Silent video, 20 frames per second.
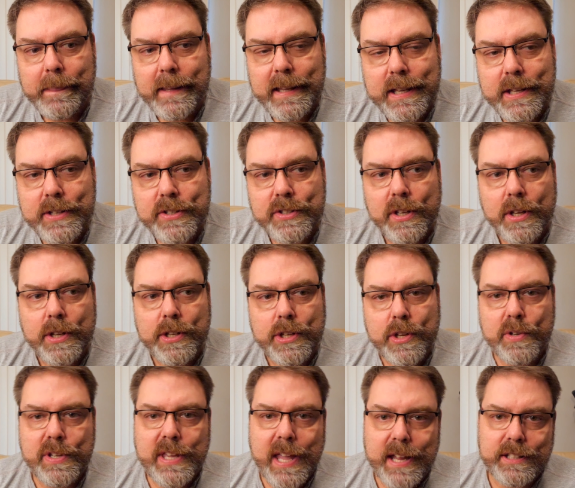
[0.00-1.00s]
is
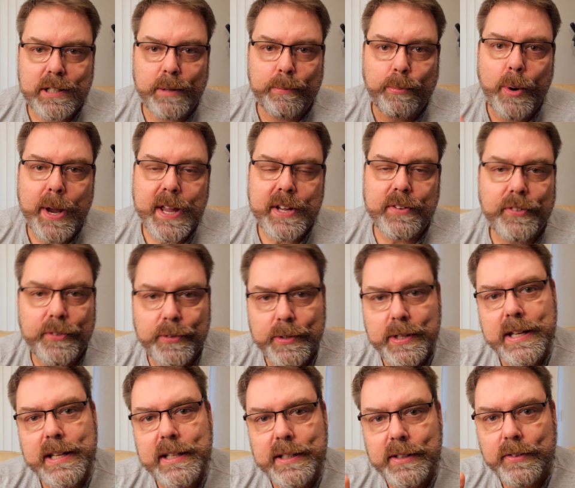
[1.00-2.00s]
you get to break
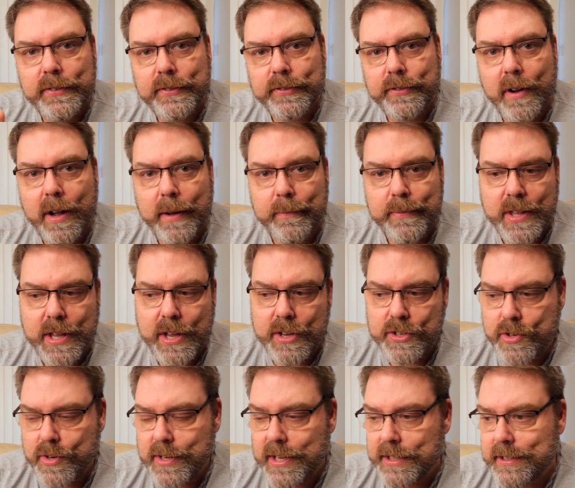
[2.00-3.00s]
free from
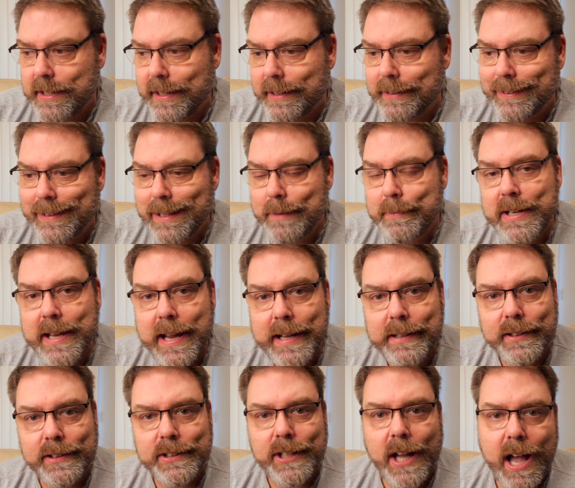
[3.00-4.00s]
this. You get to
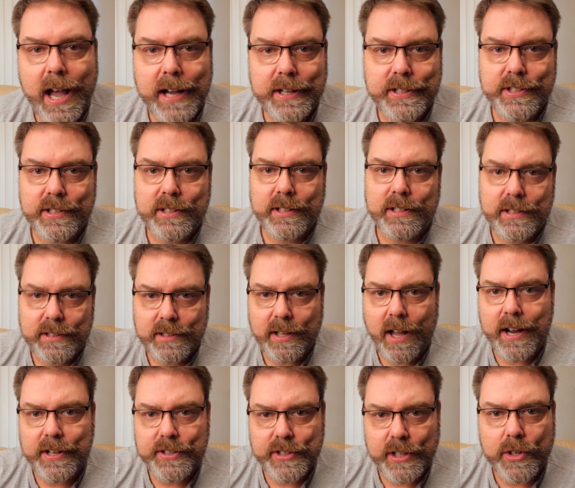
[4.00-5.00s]
eliminate the tox,
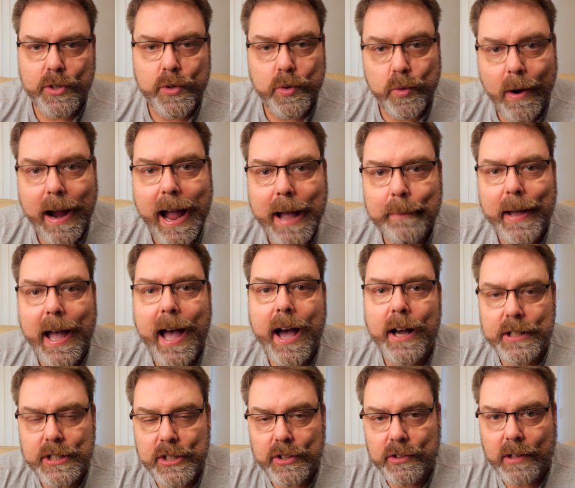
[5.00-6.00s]
toxic crap
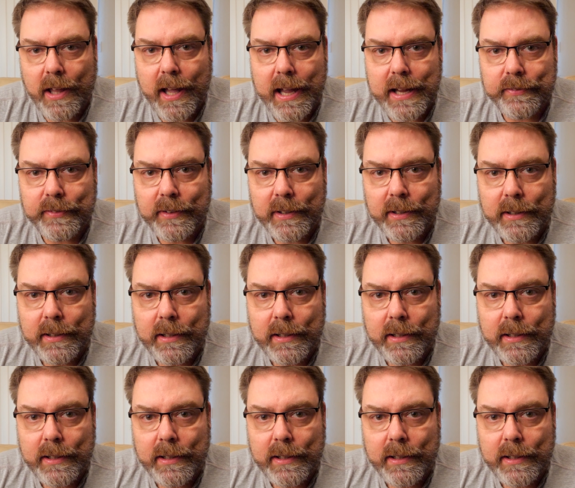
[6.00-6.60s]
out of your life.